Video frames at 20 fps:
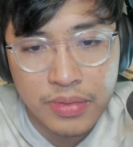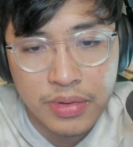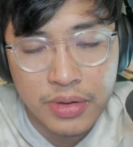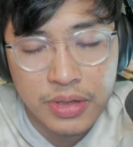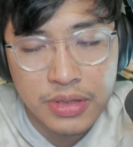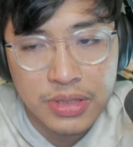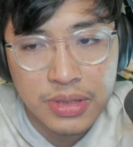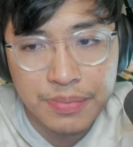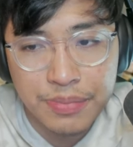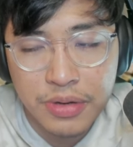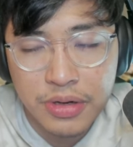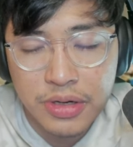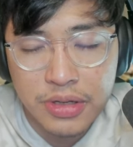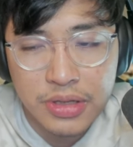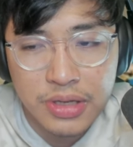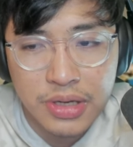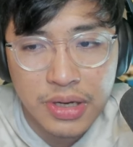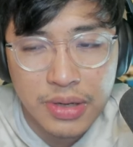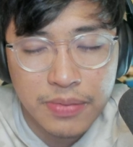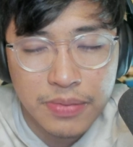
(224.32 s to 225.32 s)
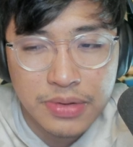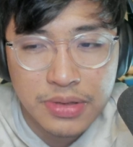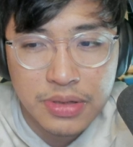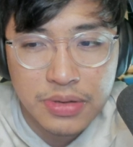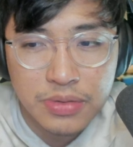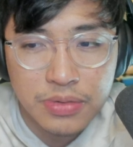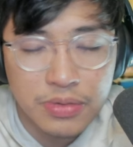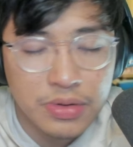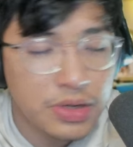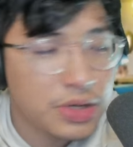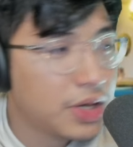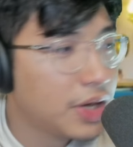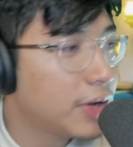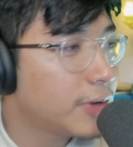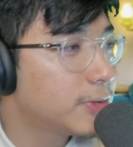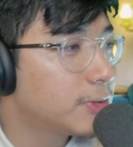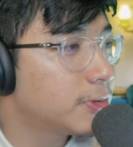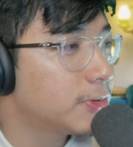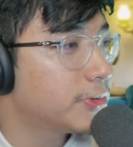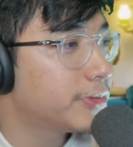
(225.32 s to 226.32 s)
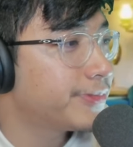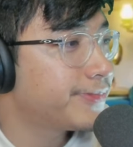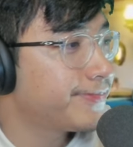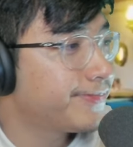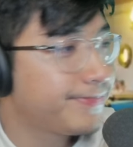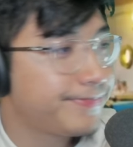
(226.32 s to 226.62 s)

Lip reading: Once upon a time was a Kuri castle.